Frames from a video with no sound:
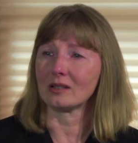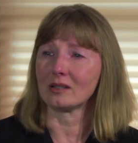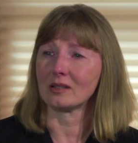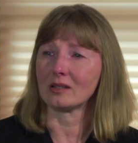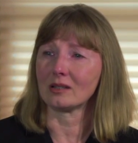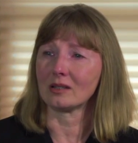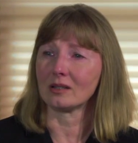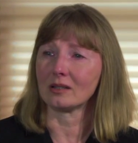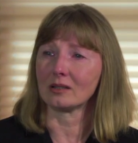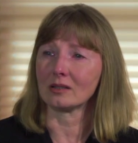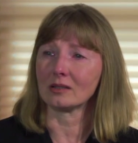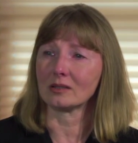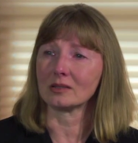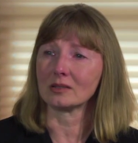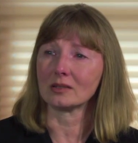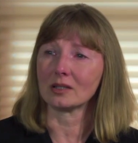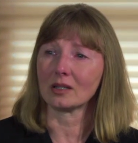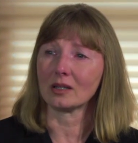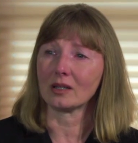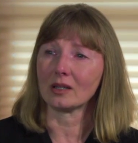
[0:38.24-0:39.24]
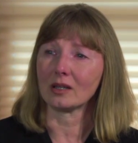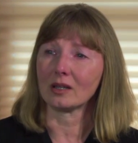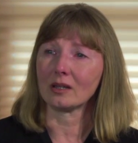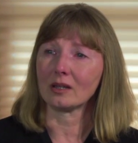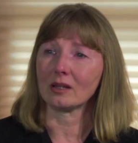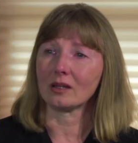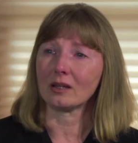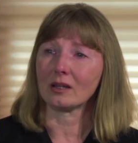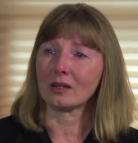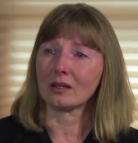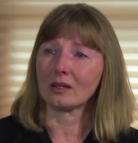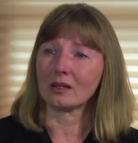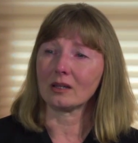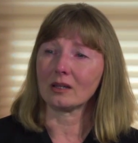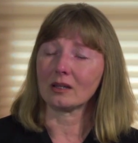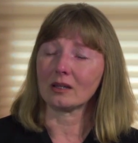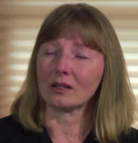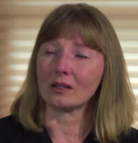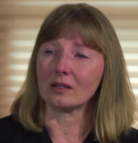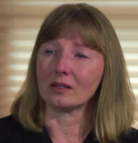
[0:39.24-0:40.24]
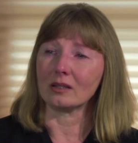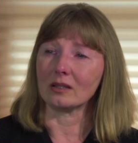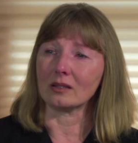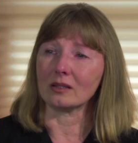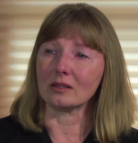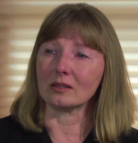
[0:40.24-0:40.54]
Nobody speaks.